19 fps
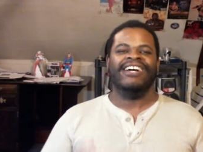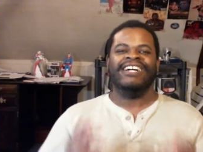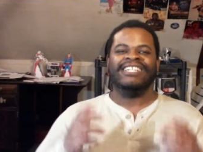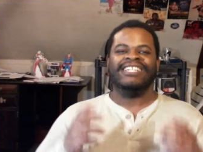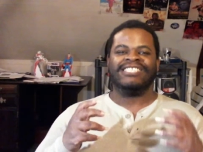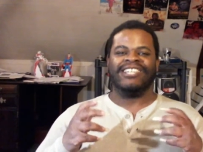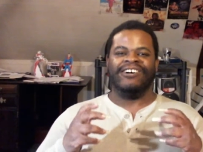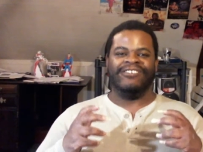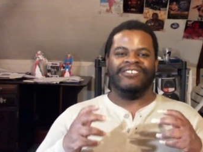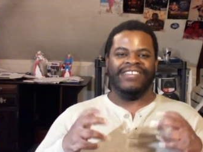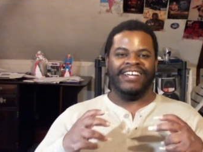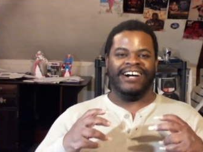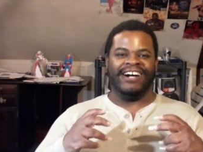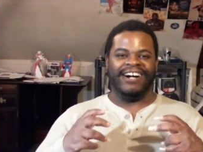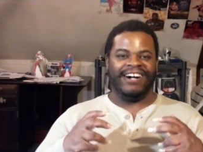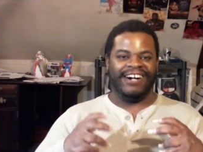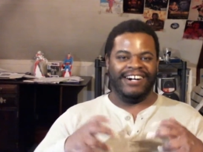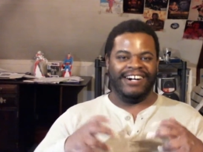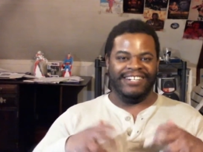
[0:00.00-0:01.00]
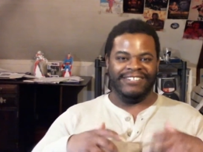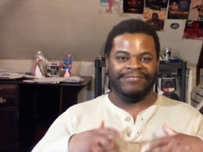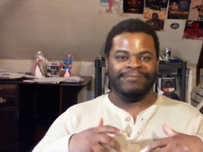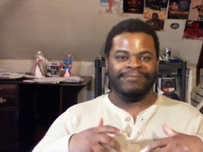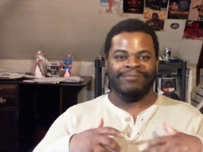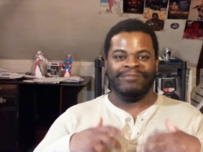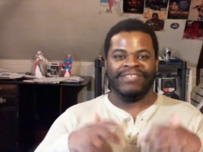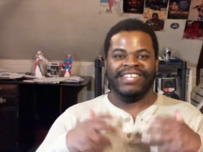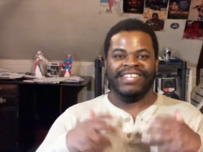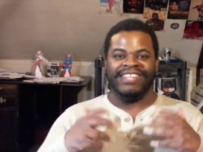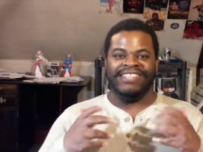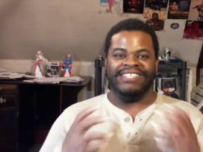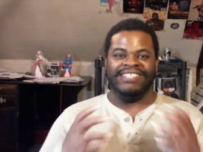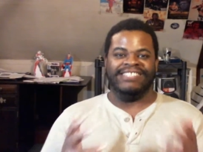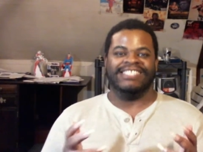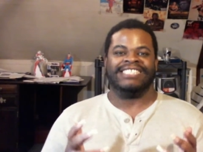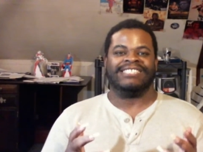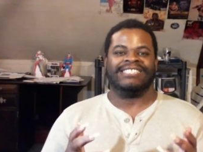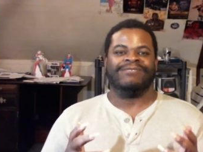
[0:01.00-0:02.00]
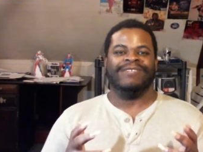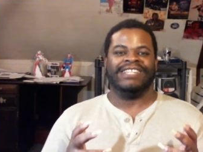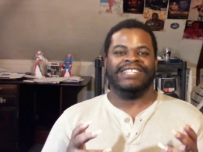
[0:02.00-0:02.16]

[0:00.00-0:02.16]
So just with